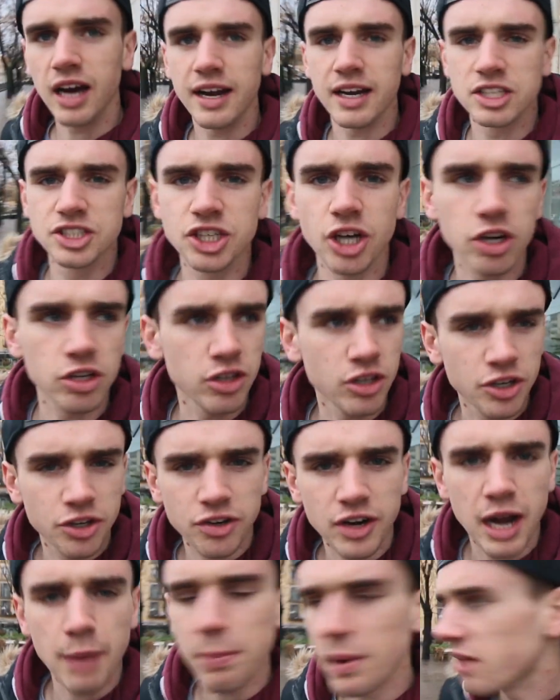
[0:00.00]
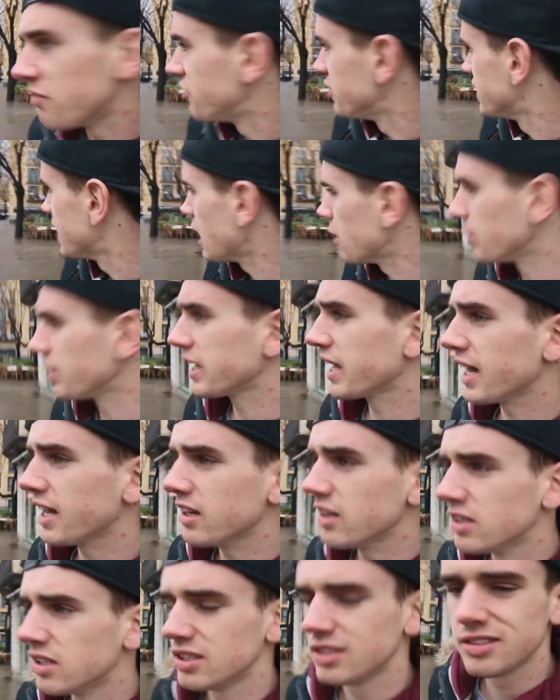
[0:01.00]
and a chocolate crepe every now and
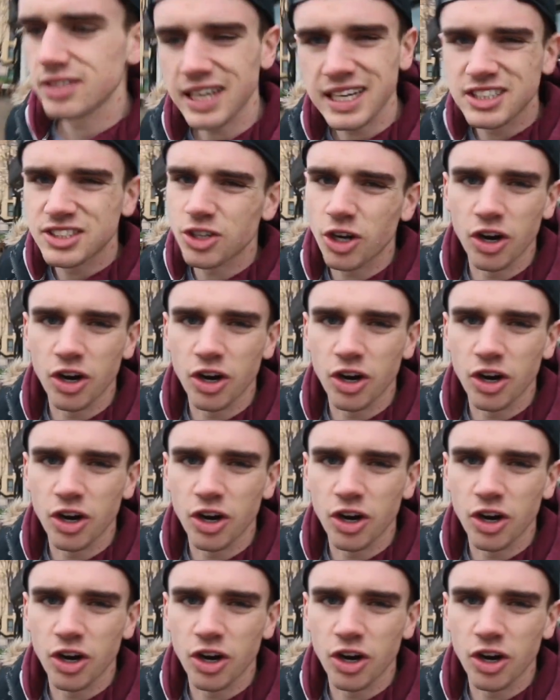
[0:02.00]
again. It's